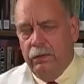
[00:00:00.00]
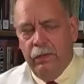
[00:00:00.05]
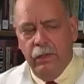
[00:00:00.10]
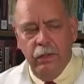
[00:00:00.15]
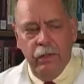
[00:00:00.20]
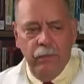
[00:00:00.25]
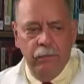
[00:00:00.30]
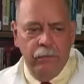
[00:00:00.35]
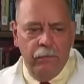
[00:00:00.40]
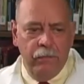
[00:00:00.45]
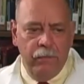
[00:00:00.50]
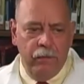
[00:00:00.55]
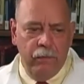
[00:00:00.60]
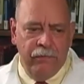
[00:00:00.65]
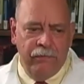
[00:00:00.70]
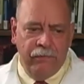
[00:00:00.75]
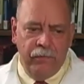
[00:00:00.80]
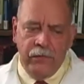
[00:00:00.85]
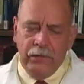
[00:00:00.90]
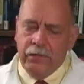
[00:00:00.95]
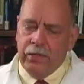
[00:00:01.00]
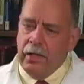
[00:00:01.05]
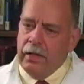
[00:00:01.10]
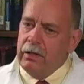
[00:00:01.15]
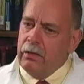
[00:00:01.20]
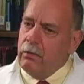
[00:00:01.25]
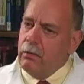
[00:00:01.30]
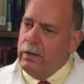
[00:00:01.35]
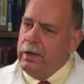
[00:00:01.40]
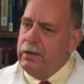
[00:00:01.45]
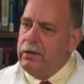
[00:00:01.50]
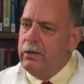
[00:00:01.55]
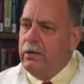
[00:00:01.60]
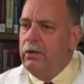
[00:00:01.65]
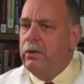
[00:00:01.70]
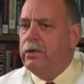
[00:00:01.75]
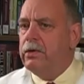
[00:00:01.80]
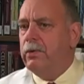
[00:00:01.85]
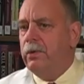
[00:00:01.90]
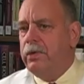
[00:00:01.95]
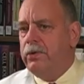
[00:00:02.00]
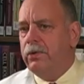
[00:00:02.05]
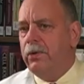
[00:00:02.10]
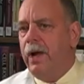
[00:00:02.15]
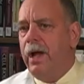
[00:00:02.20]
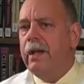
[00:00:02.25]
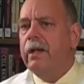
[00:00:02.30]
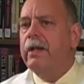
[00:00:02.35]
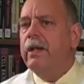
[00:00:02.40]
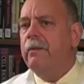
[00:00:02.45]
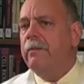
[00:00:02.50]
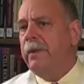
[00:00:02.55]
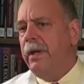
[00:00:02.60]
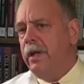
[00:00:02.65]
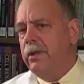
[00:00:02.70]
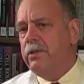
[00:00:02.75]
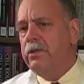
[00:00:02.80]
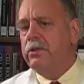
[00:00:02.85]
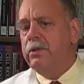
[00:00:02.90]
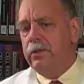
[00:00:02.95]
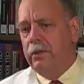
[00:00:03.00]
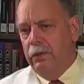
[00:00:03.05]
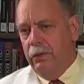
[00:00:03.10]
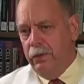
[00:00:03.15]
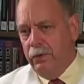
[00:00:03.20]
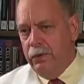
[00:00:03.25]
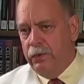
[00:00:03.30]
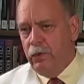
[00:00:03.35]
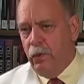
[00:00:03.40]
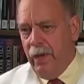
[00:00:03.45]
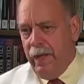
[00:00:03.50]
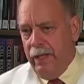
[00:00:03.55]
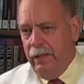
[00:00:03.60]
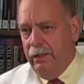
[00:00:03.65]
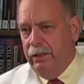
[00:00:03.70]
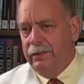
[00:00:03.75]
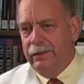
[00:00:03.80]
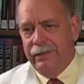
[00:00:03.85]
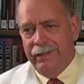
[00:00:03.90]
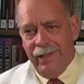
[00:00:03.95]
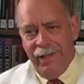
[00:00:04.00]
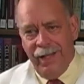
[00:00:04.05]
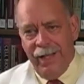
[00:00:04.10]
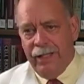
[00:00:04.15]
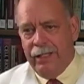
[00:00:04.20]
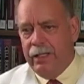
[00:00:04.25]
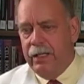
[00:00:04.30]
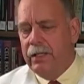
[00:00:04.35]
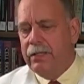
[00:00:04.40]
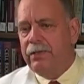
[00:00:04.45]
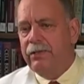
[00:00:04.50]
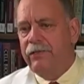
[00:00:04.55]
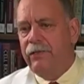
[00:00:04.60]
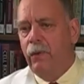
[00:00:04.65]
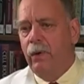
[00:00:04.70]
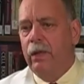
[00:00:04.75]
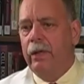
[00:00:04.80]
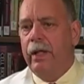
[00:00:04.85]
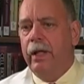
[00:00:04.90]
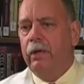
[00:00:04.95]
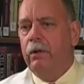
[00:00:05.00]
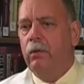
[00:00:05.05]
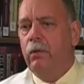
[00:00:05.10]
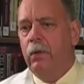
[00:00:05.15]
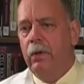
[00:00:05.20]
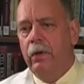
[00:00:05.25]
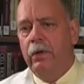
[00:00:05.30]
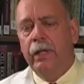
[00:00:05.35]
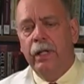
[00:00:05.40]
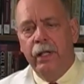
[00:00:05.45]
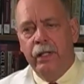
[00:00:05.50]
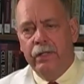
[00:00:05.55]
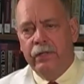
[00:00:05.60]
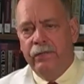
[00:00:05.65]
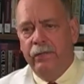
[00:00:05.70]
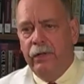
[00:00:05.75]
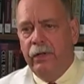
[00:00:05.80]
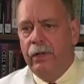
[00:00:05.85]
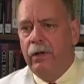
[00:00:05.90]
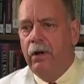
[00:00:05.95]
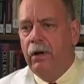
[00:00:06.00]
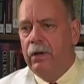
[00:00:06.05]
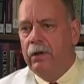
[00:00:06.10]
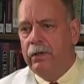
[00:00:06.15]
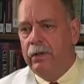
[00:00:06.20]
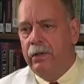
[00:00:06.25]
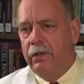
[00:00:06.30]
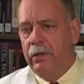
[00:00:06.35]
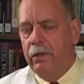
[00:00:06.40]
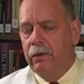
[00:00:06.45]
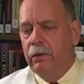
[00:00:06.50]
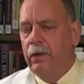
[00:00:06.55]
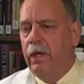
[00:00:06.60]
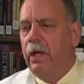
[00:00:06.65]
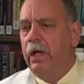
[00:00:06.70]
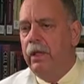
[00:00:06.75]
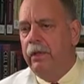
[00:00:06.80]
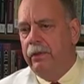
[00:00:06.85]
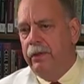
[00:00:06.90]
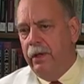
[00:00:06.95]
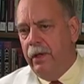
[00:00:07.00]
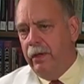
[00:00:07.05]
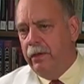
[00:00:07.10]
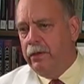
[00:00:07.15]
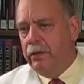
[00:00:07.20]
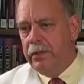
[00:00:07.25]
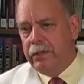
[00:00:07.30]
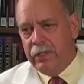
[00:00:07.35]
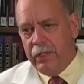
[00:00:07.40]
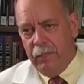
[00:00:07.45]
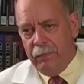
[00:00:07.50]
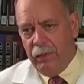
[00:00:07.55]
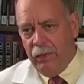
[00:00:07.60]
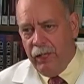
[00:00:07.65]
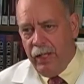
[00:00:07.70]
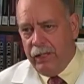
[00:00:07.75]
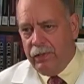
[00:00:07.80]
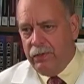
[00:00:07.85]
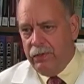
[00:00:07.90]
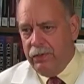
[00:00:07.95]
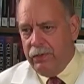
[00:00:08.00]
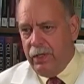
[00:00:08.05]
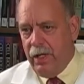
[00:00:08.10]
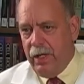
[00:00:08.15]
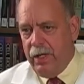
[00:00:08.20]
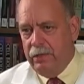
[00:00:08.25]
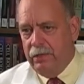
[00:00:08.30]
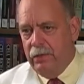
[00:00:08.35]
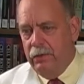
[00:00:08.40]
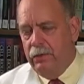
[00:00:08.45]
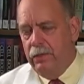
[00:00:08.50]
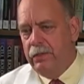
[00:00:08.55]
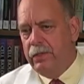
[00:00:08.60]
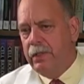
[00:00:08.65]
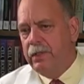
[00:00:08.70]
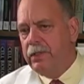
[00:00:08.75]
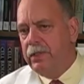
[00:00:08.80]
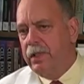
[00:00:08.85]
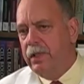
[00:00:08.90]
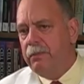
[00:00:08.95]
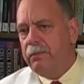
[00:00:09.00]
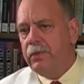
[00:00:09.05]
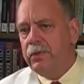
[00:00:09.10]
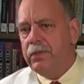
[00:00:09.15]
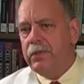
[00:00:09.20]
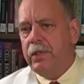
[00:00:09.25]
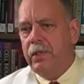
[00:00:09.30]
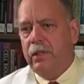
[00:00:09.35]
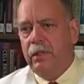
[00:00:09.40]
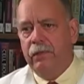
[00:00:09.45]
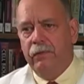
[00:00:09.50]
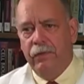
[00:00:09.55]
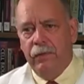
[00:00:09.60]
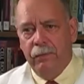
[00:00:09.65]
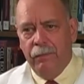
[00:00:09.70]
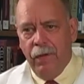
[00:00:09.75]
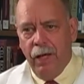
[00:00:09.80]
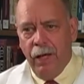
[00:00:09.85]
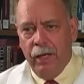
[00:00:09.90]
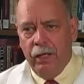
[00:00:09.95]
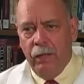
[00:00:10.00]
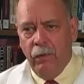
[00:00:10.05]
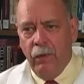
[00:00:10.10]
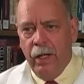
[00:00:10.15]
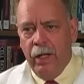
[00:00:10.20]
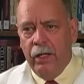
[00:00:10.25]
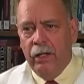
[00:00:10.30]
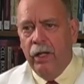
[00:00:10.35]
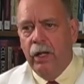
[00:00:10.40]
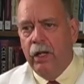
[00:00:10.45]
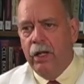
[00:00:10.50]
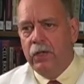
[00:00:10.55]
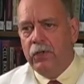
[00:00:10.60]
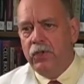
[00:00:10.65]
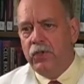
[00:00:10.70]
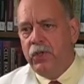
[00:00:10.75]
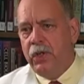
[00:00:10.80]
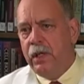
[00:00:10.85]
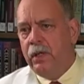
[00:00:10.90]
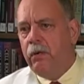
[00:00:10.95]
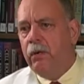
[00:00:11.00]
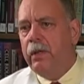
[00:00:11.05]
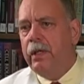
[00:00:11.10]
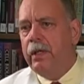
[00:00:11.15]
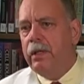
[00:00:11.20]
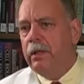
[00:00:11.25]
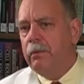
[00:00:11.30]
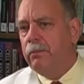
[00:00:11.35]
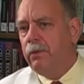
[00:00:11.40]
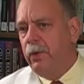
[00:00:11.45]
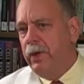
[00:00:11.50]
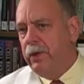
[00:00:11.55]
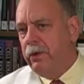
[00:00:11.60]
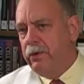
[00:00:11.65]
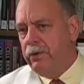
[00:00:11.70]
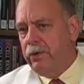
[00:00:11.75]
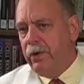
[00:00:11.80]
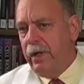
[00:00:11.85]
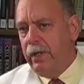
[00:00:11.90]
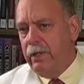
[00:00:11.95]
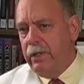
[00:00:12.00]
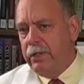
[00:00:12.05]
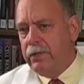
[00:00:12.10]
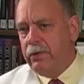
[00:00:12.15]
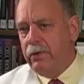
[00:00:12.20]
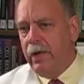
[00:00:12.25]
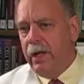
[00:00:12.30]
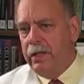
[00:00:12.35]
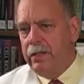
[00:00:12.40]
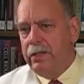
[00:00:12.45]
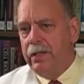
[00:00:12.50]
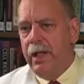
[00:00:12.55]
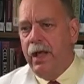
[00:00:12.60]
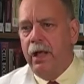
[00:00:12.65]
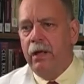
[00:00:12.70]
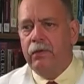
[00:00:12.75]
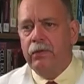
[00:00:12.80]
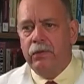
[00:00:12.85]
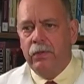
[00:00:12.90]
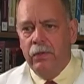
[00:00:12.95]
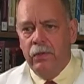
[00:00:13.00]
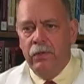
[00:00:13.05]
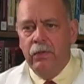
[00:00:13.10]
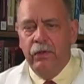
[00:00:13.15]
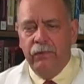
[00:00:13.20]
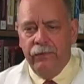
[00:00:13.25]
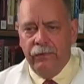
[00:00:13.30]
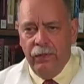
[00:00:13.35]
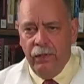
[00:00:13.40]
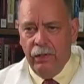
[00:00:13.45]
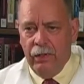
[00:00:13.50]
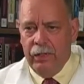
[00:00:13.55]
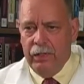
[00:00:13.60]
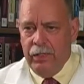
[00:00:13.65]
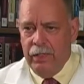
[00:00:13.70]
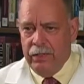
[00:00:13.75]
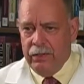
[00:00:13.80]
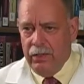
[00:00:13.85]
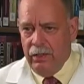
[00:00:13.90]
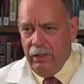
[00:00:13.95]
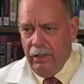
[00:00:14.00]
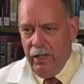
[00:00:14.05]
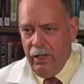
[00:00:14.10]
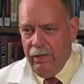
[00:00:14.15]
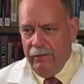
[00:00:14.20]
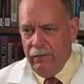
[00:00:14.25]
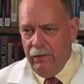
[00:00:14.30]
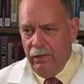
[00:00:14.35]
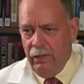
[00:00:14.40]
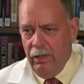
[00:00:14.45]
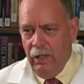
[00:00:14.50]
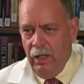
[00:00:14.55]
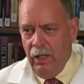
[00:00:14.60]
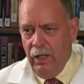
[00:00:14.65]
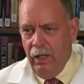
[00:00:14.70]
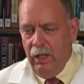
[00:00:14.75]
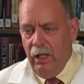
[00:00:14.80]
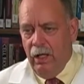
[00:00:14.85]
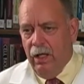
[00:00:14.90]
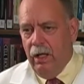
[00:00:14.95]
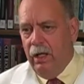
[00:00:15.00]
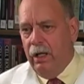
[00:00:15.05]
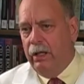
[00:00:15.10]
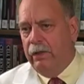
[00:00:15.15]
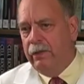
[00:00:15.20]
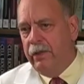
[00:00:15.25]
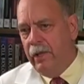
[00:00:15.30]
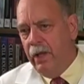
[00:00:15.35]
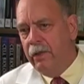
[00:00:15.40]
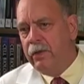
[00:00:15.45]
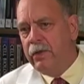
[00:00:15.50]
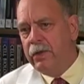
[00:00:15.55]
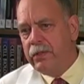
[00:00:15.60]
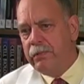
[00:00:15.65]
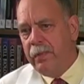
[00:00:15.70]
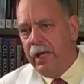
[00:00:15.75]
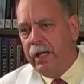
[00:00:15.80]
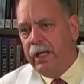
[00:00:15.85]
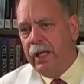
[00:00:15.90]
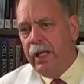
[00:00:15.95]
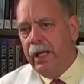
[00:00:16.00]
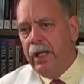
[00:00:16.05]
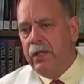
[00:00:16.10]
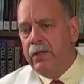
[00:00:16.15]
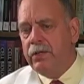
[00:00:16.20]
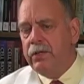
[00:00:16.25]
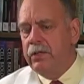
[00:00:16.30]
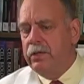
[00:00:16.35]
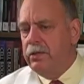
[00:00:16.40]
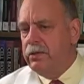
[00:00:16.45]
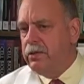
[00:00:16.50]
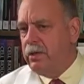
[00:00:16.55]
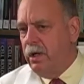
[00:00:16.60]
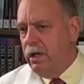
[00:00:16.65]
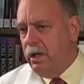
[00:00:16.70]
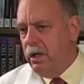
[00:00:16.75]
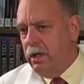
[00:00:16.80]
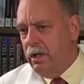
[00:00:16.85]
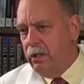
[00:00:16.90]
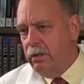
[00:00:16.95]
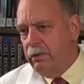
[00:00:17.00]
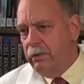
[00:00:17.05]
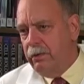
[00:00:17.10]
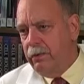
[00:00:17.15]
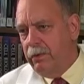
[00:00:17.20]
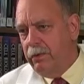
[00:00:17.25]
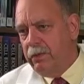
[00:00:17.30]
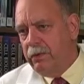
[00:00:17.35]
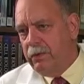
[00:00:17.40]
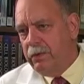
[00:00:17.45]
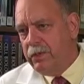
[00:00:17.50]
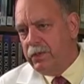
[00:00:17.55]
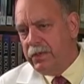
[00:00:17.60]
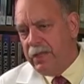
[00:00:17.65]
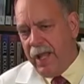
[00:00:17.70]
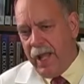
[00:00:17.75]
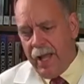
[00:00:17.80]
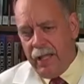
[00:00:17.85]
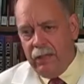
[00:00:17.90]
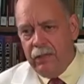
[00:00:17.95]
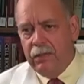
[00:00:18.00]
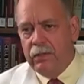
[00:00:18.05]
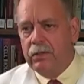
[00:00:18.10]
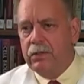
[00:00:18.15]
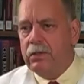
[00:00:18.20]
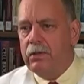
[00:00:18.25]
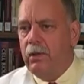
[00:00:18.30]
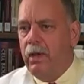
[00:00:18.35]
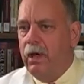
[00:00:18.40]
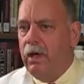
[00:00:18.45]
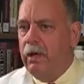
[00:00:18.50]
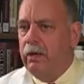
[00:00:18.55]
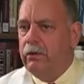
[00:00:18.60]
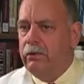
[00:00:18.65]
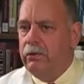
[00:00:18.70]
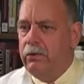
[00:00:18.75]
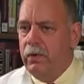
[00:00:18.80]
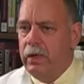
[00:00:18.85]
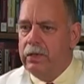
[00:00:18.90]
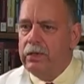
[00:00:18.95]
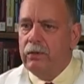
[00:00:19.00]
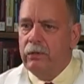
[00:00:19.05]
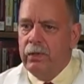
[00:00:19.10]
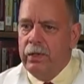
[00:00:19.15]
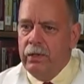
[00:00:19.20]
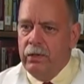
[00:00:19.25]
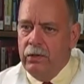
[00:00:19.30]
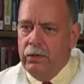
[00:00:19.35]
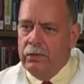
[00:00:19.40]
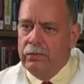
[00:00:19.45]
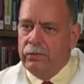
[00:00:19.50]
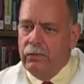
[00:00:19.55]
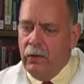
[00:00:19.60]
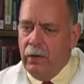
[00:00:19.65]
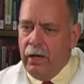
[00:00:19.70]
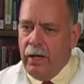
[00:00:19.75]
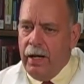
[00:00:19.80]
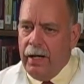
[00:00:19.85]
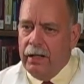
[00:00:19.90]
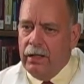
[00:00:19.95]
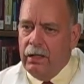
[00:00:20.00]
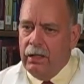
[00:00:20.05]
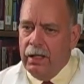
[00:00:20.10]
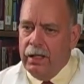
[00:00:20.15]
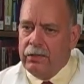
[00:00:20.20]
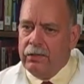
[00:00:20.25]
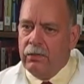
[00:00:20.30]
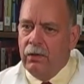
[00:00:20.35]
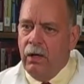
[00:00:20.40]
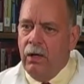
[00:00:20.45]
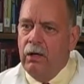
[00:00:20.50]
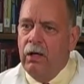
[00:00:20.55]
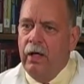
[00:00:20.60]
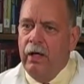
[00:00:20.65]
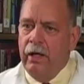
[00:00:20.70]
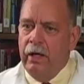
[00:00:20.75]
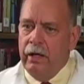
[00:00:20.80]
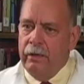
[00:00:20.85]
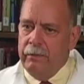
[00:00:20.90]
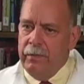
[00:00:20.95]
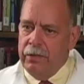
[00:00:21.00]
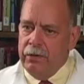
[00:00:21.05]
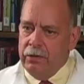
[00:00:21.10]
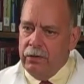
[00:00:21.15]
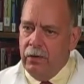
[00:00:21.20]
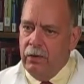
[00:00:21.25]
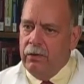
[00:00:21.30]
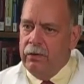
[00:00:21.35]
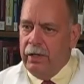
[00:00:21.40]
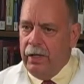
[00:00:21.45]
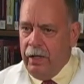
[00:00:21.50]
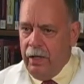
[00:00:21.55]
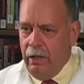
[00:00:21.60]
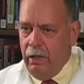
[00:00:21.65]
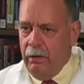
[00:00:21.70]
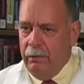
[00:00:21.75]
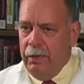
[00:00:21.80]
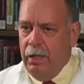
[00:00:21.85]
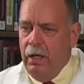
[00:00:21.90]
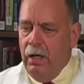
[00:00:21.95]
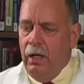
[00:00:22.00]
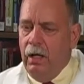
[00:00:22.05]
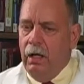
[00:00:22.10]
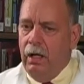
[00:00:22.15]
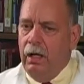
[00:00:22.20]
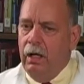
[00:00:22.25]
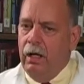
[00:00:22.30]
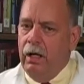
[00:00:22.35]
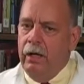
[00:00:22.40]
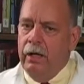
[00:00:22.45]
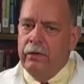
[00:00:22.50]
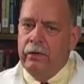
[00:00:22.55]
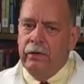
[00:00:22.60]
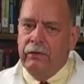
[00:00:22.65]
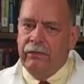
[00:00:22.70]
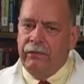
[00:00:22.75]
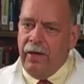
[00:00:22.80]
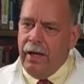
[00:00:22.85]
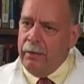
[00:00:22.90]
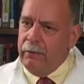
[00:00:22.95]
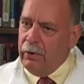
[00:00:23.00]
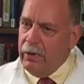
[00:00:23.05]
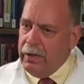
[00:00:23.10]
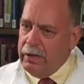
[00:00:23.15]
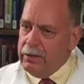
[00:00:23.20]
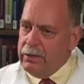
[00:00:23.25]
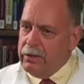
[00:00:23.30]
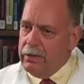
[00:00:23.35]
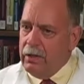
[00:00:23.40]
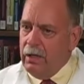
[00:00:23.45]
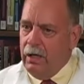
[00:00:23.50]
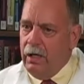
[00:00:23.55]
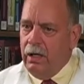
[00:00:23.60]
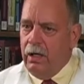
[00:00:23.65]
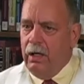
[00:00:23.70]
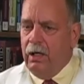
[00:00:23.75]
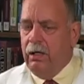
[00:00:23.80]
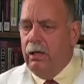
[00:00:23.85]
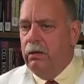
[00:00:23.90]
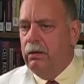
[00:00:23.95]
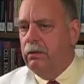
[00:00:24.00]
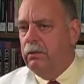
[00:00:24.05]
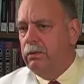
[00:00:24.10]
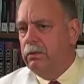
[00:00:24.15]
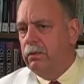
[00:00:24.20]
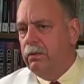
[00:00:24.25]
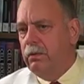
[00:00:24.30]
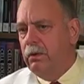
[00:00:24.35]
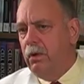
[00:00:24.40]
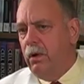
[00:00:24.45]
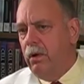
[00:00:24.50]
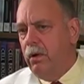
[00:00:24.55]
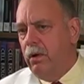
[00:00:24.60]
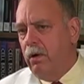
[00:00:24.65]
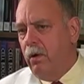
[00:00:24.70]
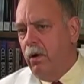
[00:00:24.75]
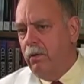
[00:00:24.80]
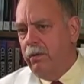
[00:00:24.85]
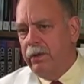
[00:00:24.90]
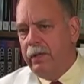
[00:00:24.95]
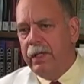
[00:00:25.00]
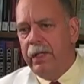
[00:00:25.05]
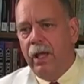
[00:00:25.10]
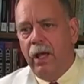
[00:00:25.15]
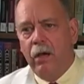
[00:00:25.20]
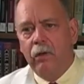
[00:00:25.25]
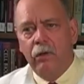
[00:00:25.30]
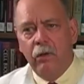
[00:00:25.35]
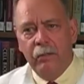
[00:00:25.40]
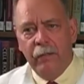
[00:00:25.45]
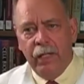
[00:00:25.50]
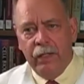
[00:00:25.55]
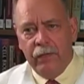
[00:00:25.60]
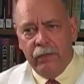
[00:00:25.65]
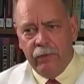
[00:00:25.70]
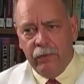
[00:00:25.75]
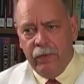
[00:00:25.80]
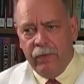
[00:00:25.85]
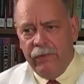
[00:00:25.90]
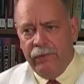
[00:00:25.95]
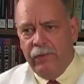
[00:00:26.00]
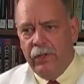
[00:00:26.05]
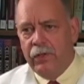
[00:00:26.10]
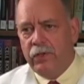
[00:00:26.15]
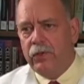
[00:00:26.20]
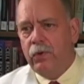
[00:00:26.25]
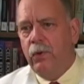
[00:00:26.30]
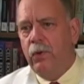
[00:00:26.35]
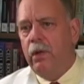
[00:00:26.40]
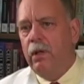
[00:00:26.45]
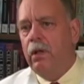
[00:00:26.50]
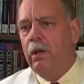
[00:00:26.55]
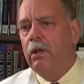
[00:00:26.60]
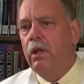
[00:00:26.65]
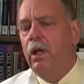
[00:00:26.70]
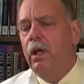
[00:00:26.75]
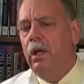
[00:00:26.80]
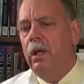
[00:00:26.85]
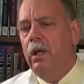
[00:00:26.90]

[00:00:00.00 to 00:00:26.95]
The first thing that we do is we try to get patients to lose weight. Diet is a four-letter word, and it's very hard to do. The other is simple exercise. Losing 10% of your body weight generally can bring your triglycerides down to a fairly decent level. The other is medications. Statins, drugs that we use for high cholesterol, have been shown to help. Other fibrates, over-the-counter omega-3 fish oil,